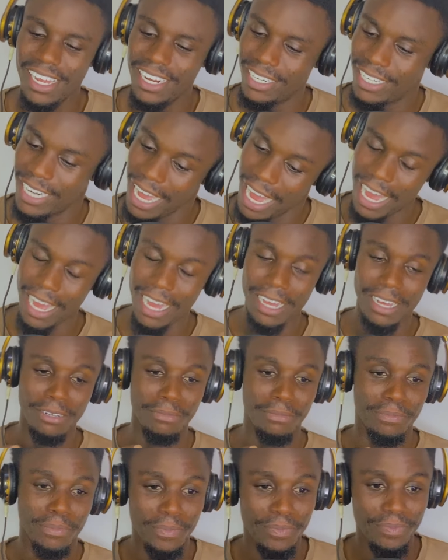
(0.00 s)

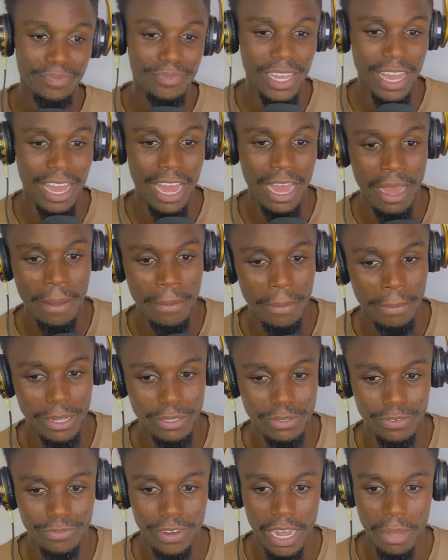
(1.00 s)
Damn. I'm
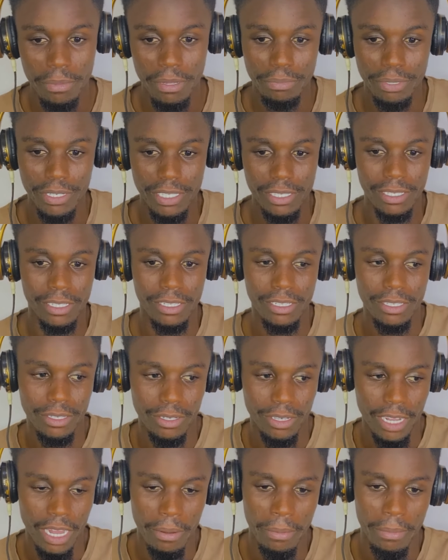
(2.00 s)
about to vibe a bit in this
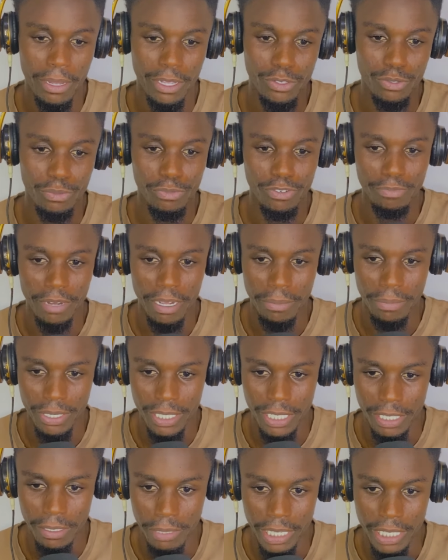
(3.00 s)
song. I'm about to move my
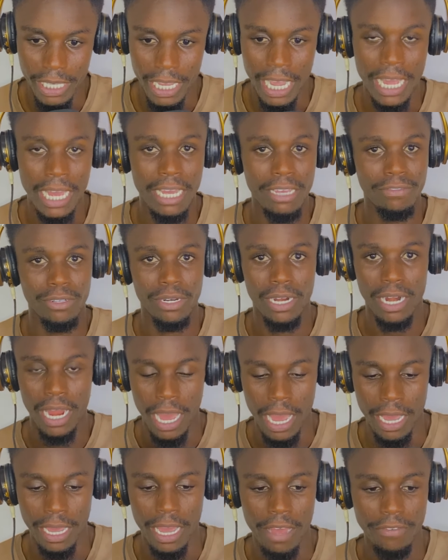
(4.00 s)
body a bit. I can't even
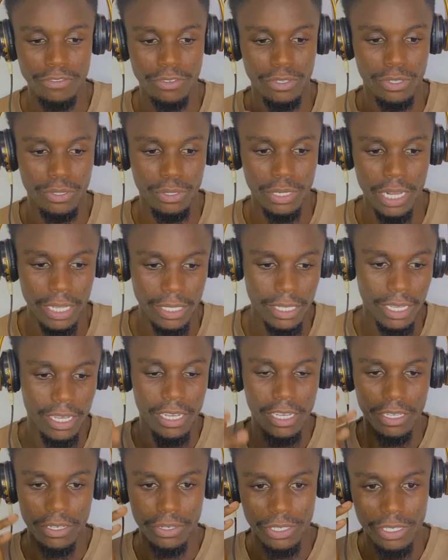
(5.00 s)
lie. I have to do that
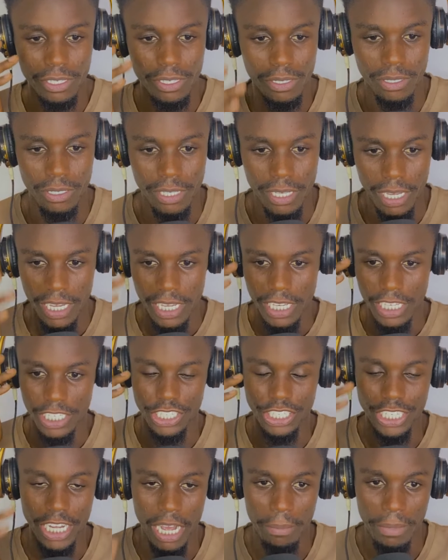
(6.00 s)
because this song
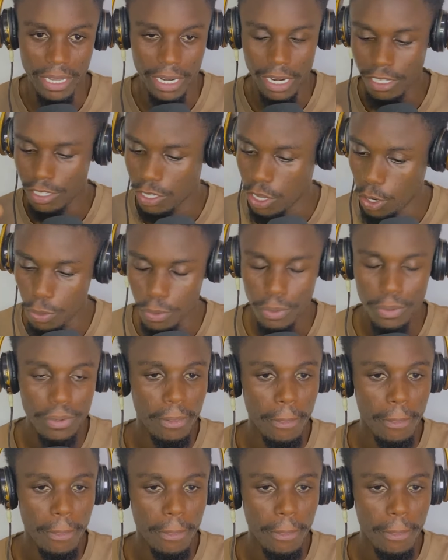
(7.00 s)
is jamming. Let's go.